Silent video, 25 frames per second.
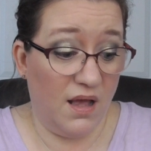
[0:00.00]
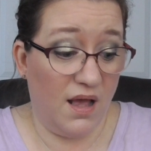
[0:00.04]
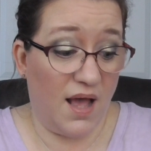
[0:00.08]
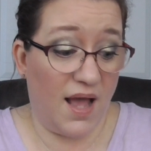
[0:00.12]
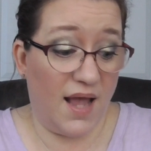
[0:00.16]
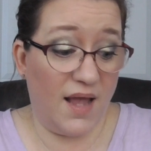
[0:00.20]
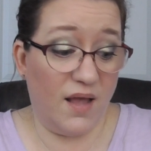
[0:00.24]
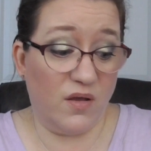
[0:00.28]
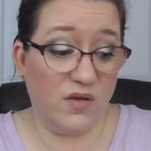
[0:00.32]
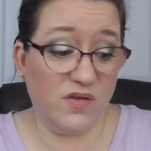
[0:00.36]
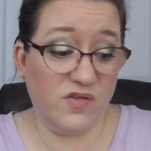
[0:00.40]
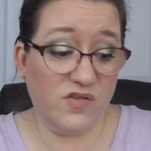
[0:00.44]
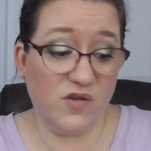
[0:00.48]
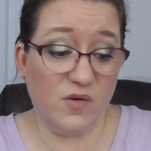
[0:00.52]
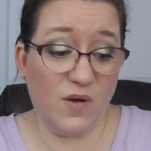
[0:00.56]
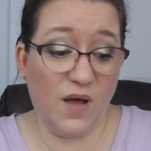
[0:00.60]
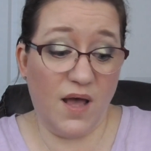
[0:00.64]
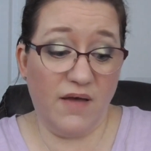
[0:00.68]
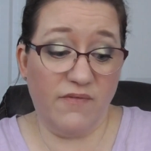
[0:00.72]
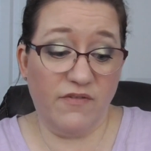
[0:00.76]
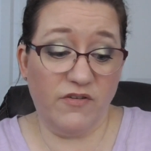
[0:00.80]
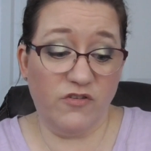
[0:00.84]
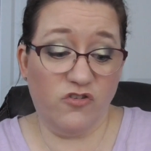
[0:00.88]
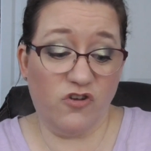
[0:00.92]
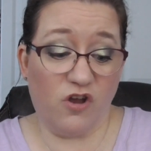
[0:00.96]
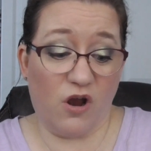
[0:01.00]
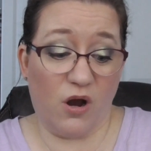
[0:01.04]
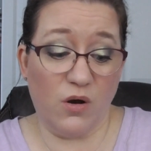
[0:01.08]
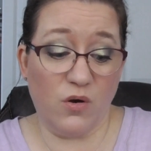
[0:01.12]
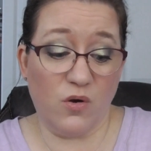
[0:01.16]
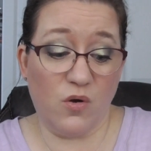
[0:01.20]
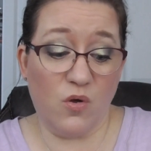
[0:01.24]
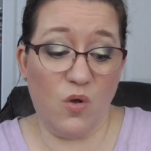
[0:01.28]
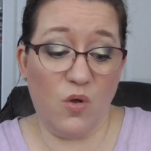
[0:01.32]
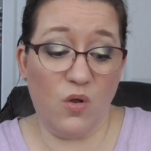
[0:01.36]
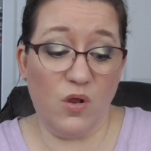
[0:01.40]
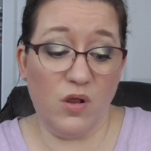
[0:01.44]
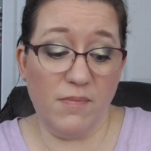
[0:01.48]
I also have a
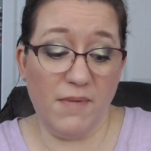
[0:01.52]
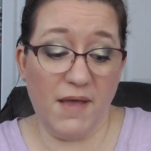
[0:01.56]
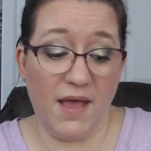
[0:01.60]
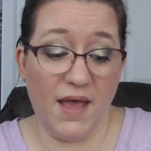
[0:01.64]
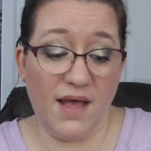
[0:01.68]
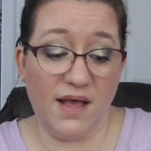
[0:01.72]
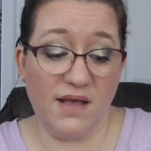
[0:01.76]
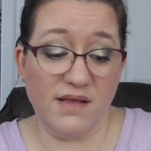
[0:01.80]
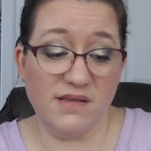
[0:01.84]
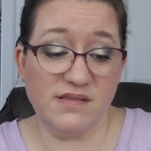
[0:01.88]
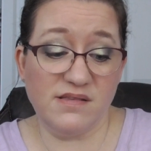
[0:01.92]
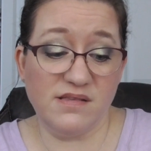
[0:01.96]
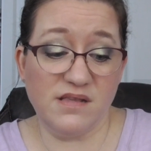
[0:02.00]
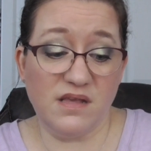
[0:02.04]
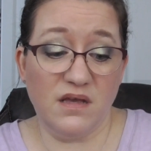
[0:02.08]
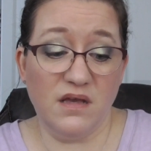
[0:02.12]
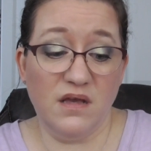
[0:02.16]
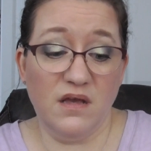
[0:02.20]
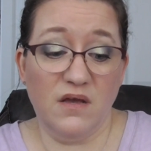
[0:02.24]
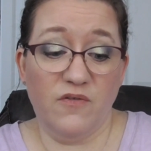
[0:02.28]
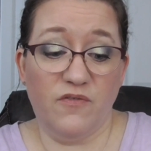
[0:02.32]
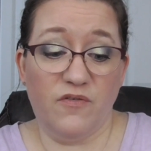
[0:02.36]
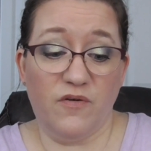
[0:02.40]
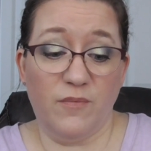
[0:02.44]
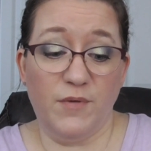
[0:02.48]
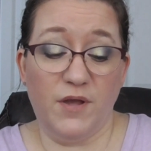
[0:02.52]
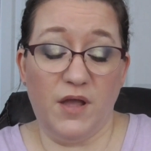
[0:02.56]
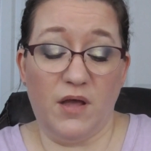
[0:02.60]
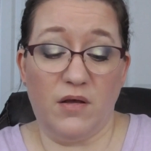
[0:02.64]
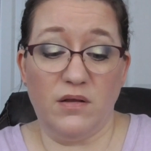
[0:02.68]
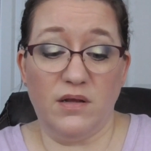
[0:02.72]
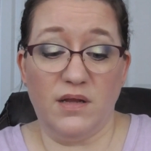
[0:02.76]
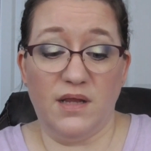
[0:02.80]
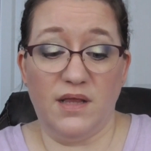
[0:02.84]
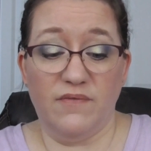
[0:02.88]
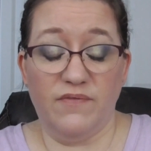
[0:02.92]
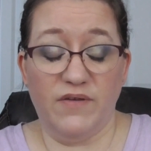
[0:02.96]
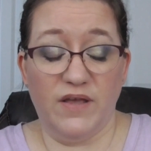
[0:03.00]
charcoal mask from
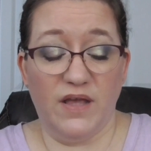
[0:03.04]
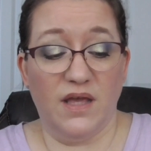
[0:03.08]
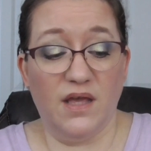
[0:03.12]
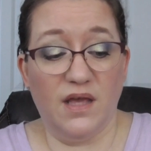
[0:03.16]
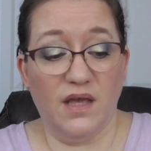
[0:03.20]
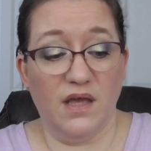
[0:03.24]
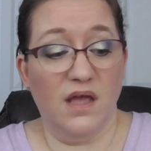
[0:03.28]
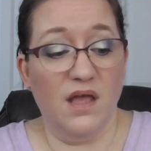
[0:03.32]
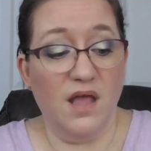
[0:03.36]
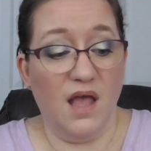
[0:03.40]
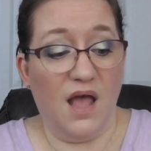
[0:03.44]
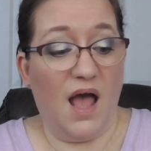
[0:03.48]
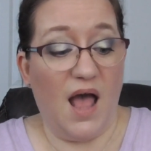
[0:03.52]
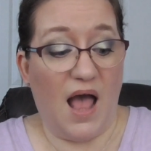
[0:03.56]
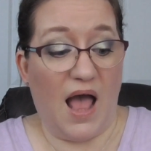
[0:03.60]
Young Living.